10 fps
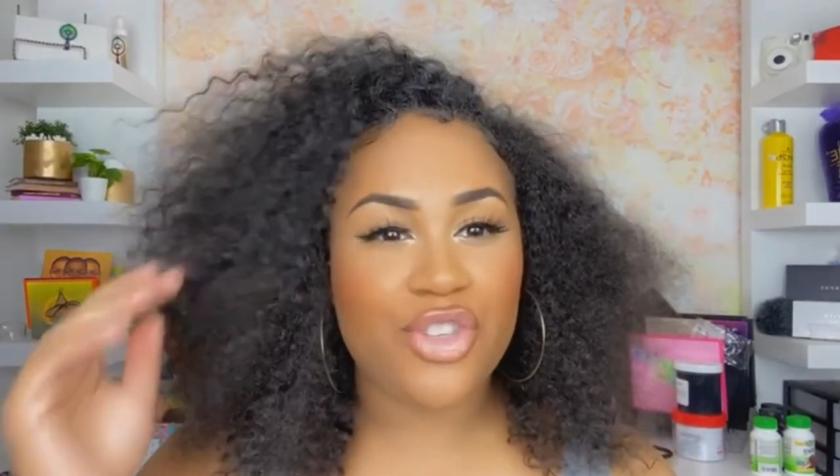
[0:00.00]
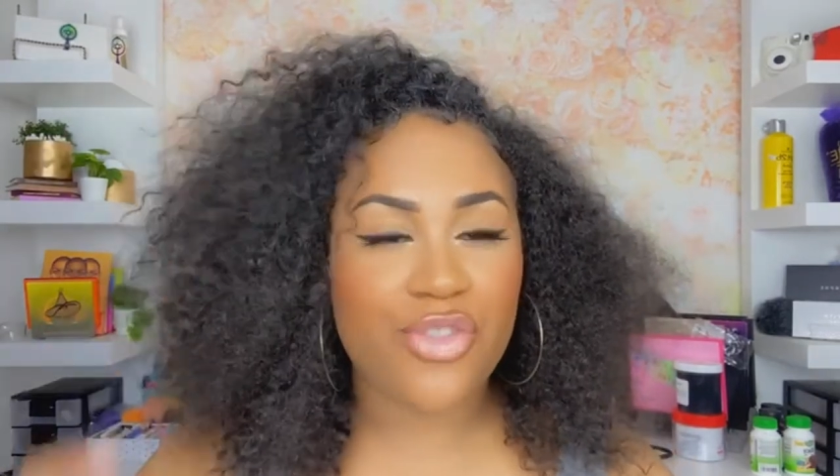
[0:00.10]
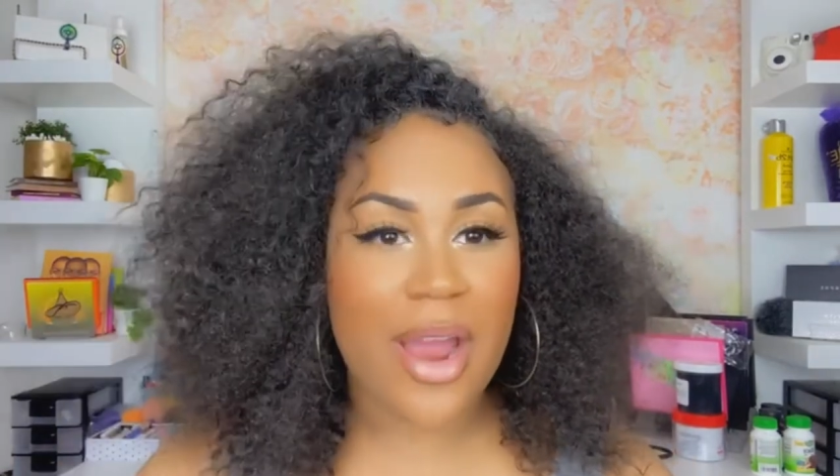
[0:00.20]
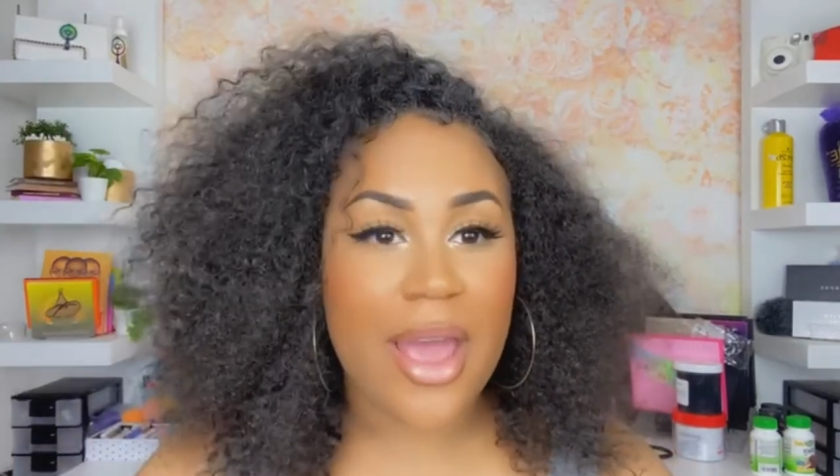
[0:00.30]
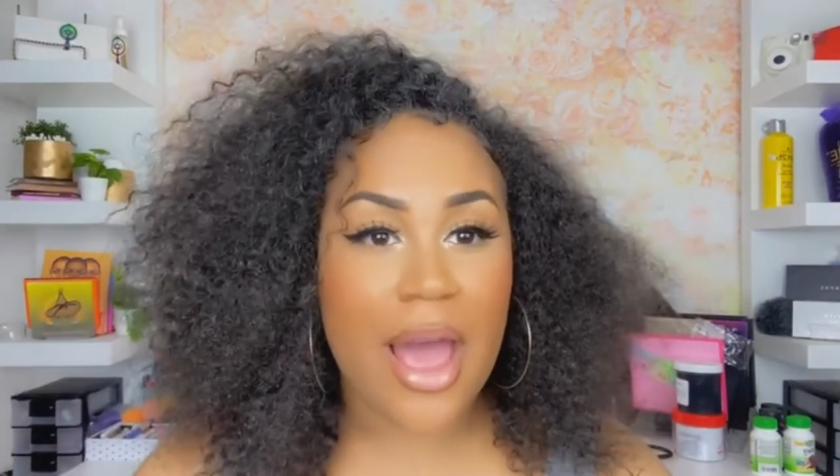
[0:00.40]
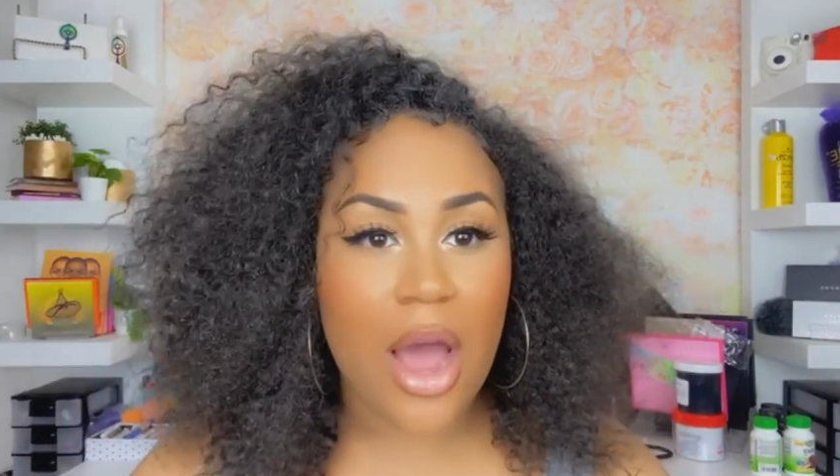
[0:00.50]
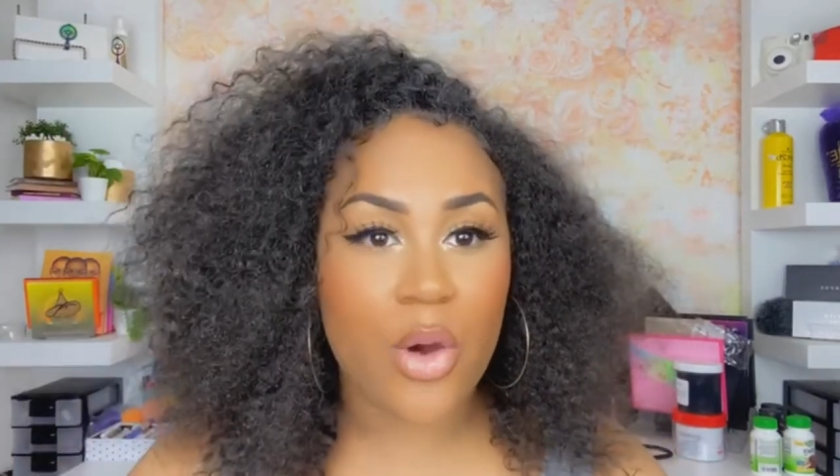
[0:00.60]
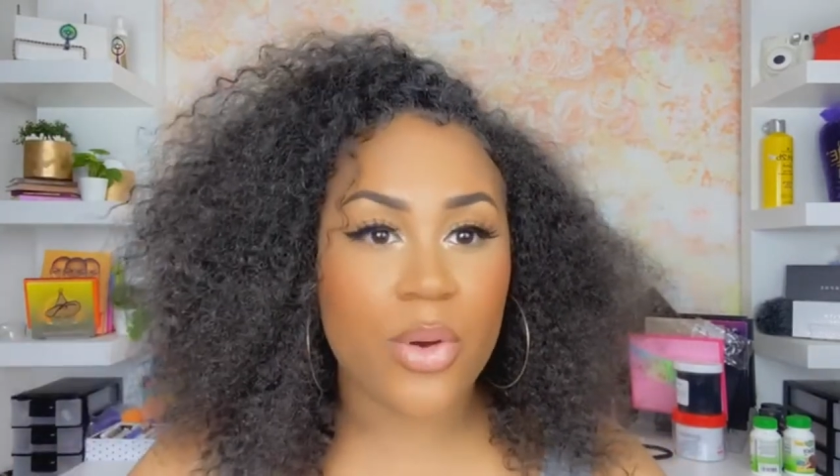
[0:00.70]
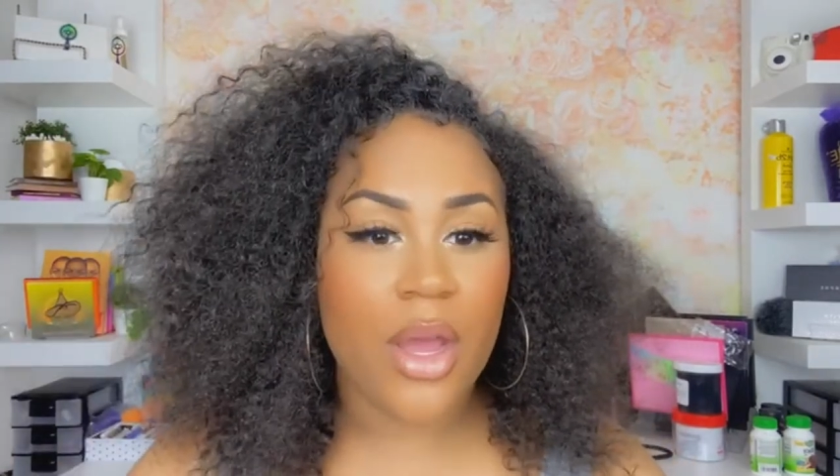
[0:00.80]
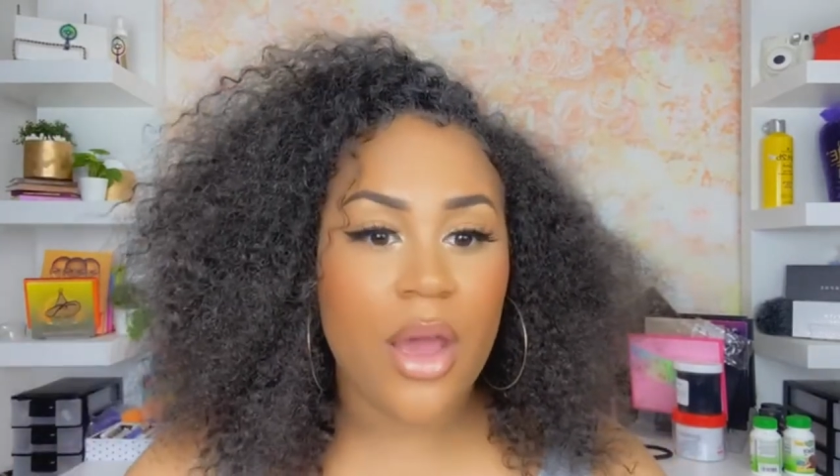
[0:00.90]
try
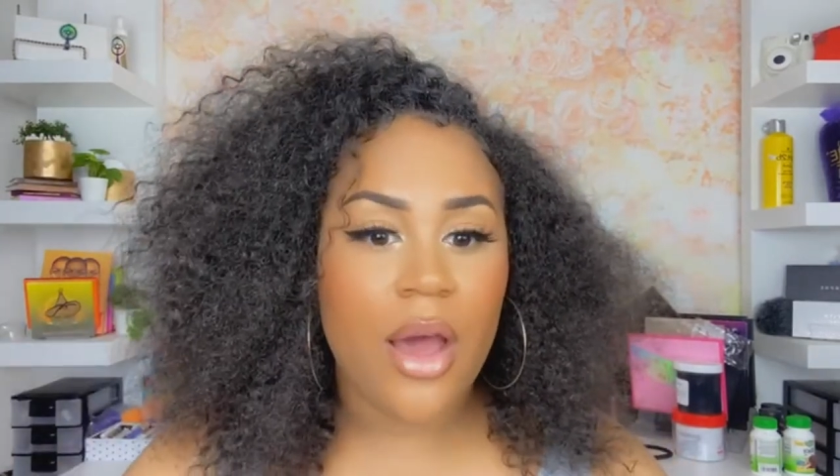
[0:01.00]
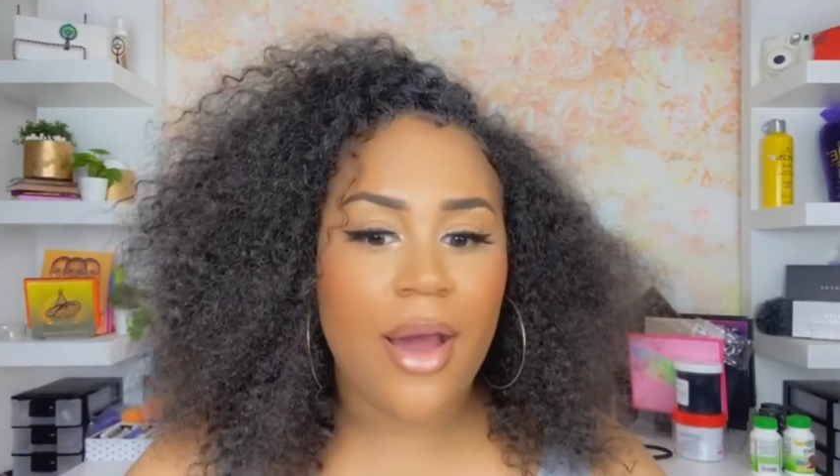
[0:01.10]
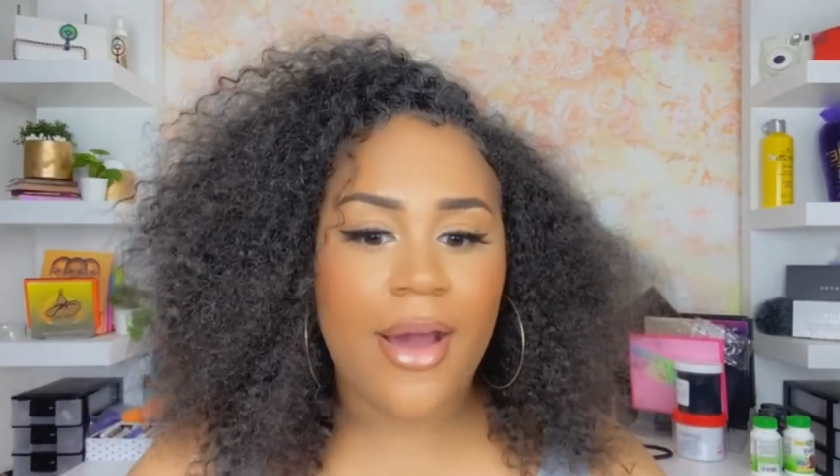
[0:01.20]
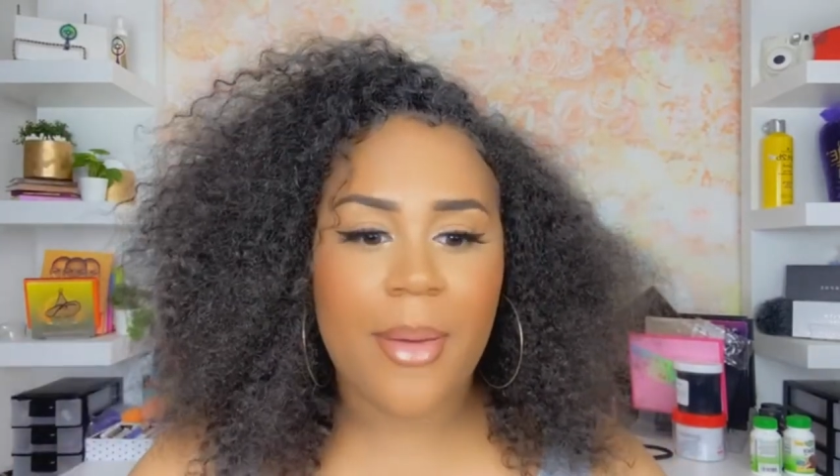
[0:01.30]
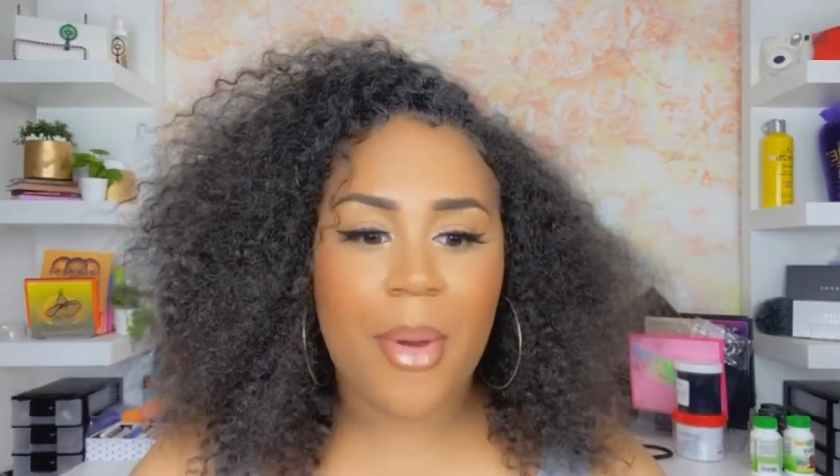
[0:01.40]
out. Um,